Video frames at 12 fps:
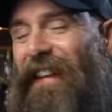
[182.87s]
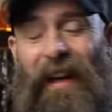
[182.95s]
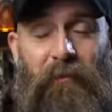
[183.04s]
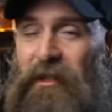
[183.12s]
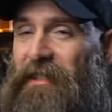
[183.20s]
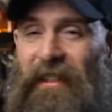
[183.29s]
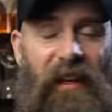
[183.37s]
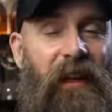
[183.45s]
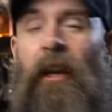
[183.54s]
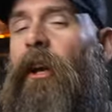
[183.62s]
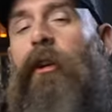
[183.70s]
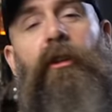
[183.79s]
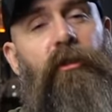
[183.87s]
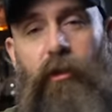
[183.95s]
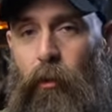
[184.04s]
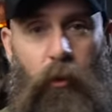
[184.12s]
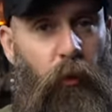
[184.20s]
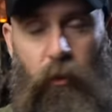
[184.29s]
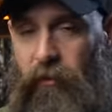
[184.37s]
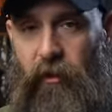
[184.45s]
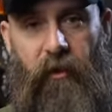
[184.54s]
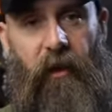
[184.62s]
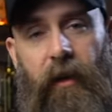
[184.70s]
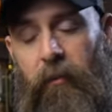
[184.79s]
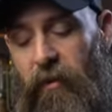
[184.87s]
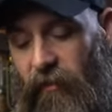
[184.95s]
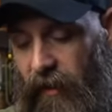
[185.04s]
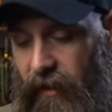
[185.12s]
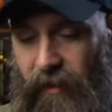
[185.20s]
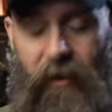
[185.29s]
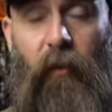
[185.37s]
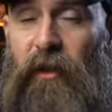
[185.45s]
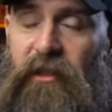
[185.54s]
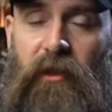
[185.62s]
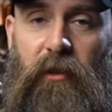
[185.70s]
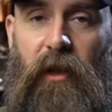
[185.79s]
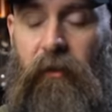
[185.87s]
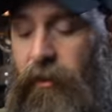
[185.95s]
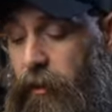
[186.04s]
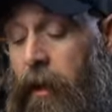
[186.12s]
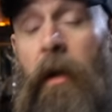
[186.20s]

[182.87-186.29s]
I'm just kidding. You're still cool if in Privada. We still love you.